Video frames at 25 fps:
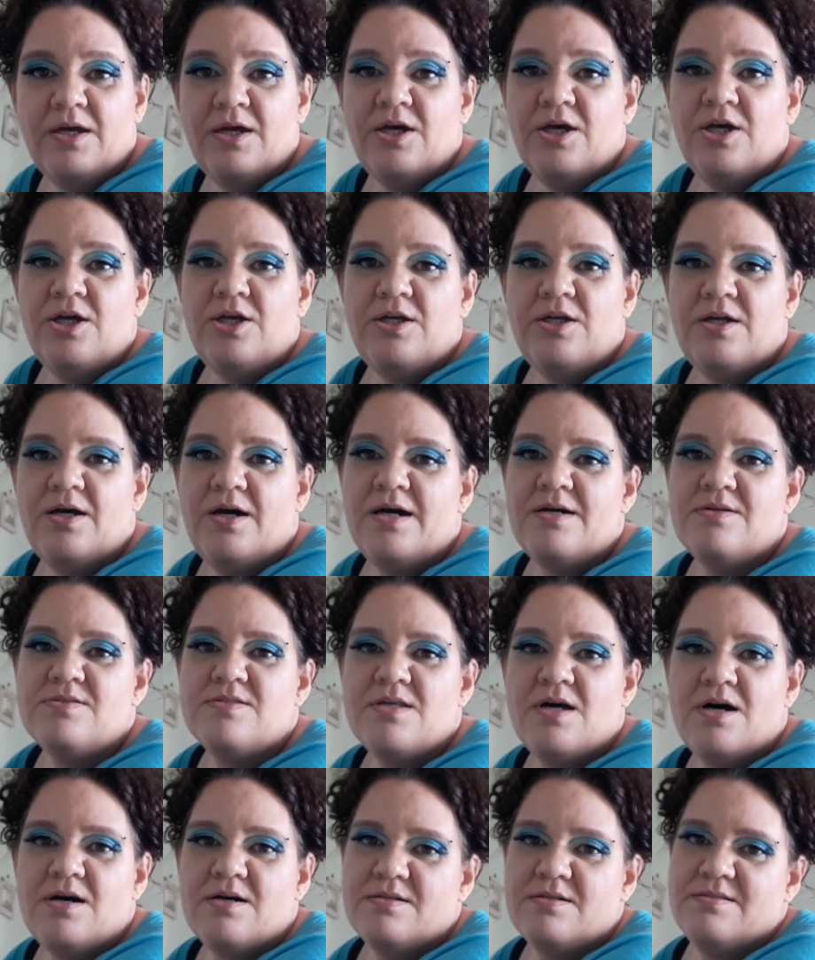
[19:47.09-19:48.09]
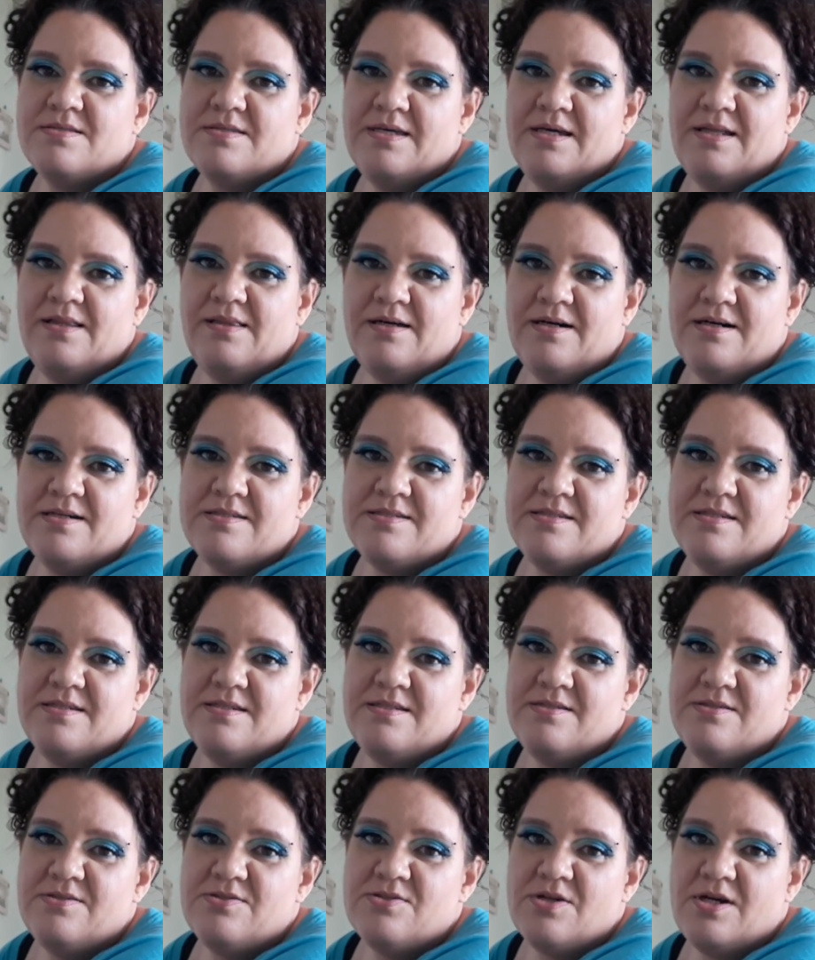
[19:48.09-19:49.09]
You know how socks get lost in
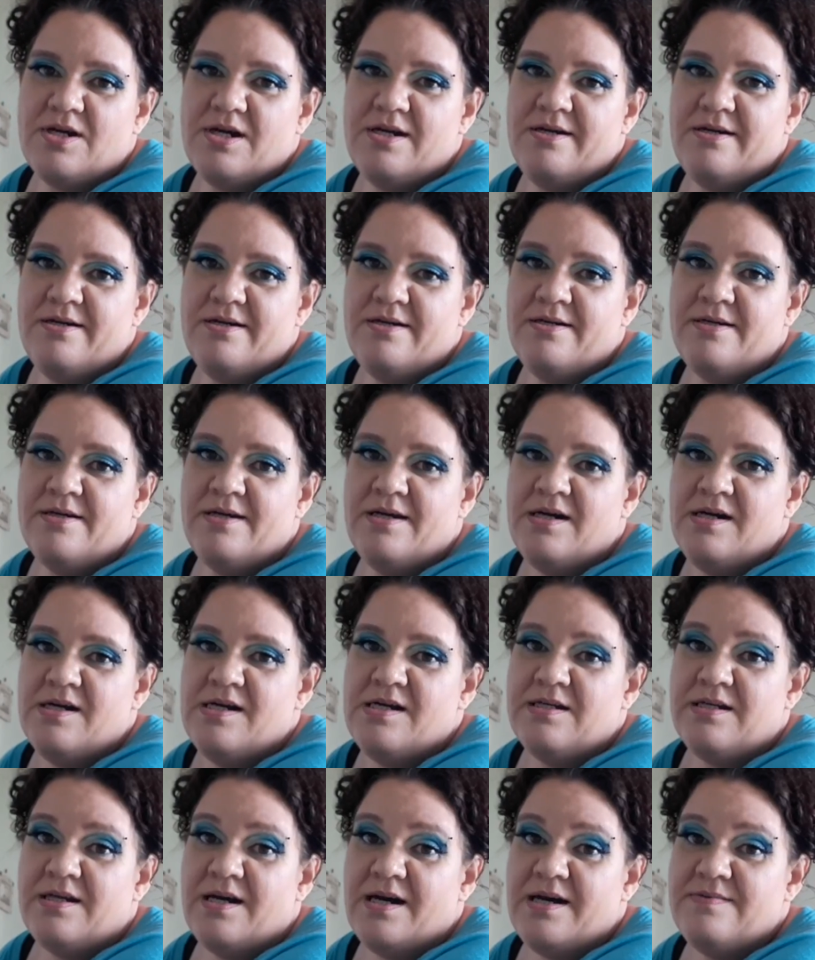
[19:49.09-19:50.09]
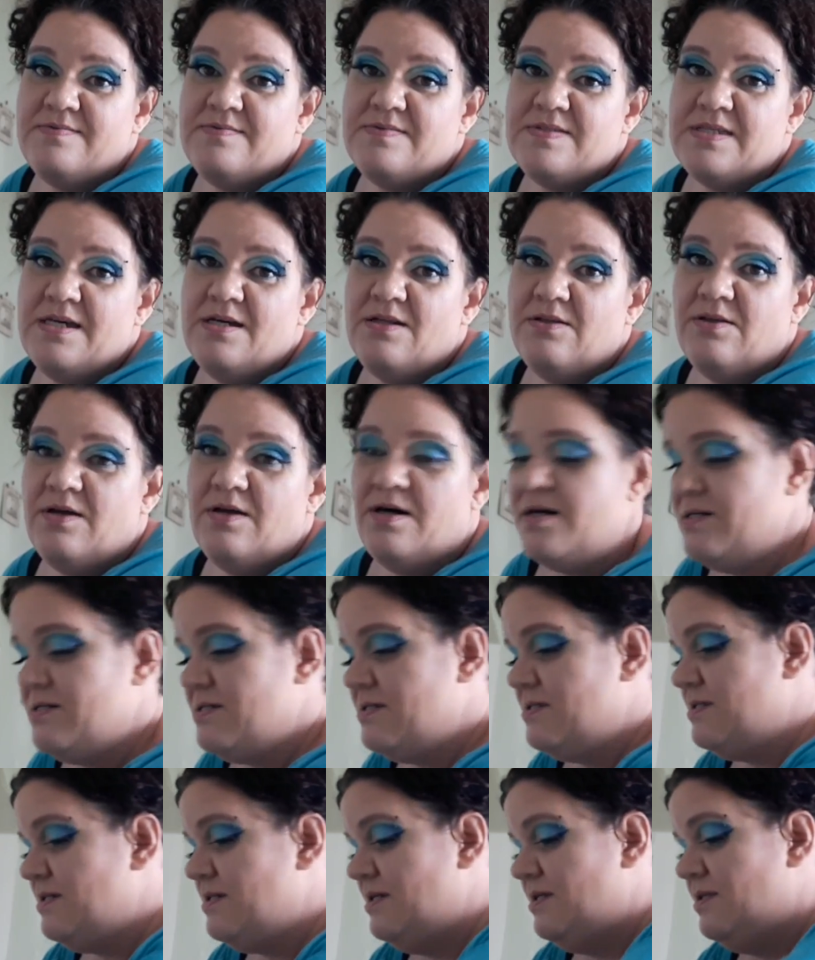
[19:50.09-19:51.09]
the dryer? Knives get
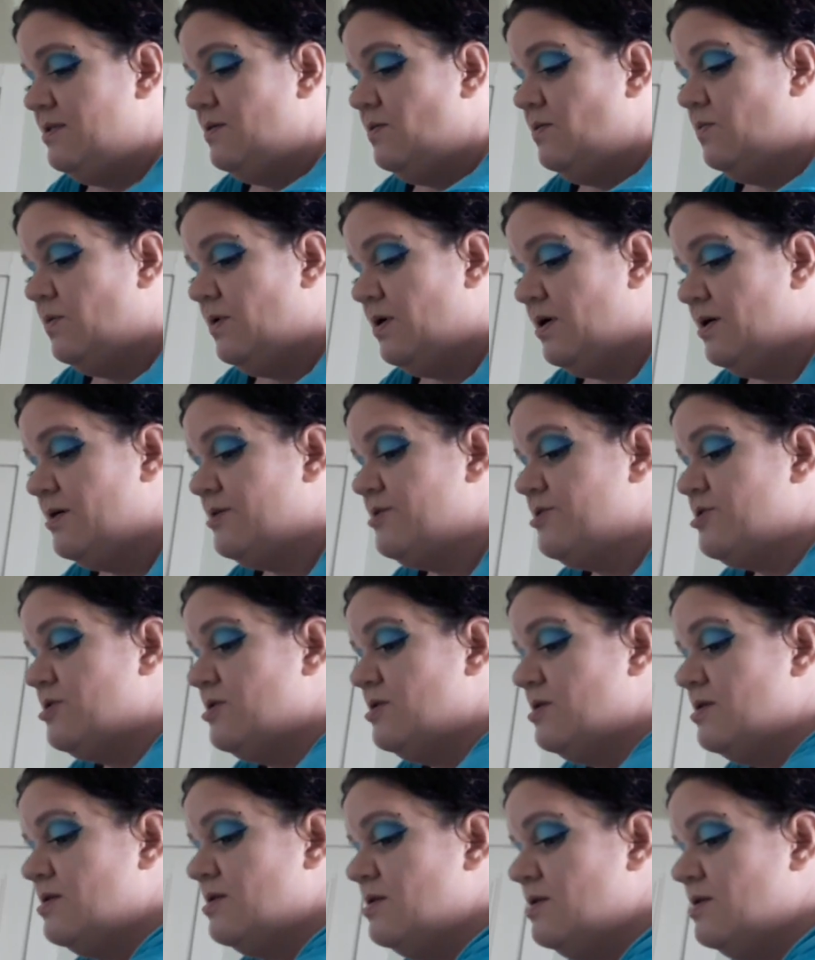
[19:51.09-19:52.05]
lost in the washer.